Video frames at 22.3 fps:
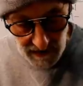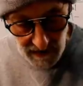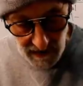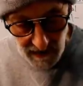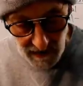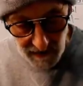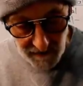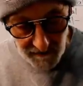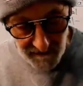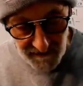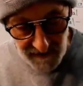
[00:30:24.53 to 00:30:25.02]

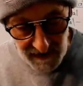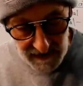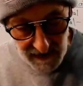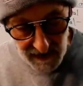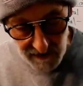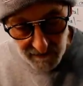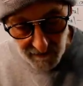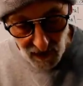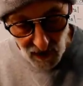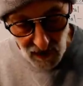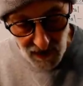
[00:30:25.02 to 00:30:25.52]

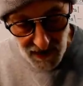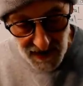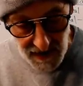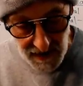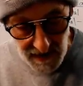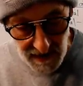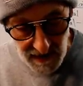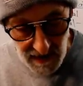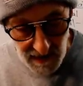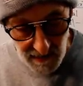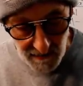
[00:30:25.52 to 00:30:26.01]
infected person
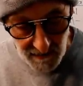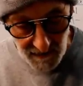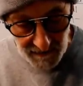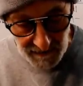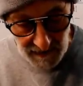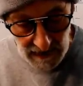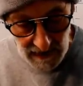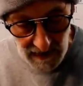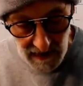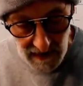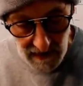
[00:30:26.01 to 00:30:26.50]
in
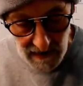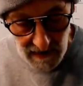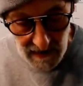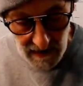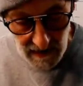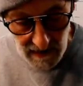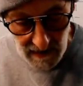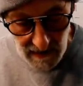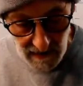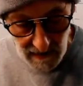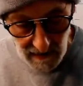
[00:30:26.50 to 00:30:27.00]

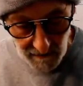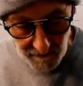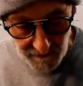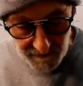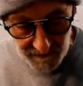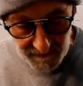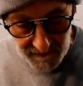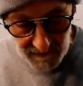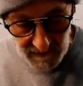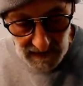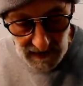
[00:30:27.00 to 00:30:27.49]

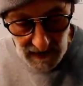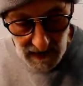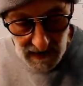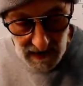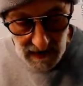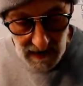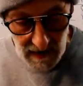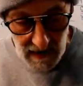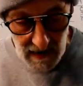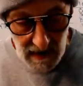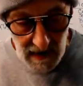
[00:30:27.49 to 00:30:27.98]
them.
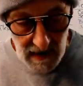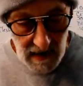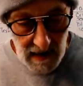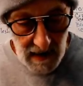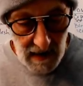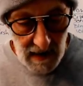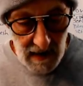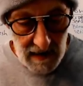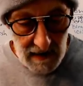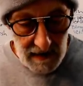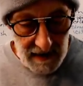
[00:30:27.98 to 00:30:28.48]

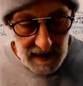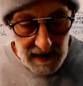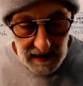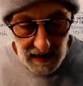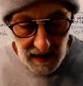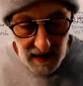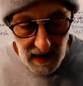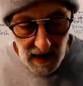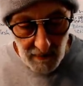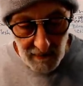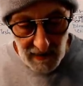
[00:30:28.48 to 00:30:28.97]

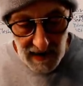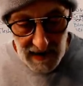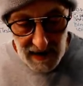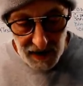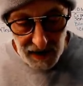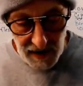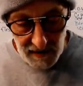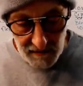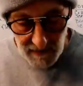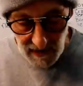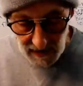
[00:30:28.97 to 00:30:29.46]
Decontamination,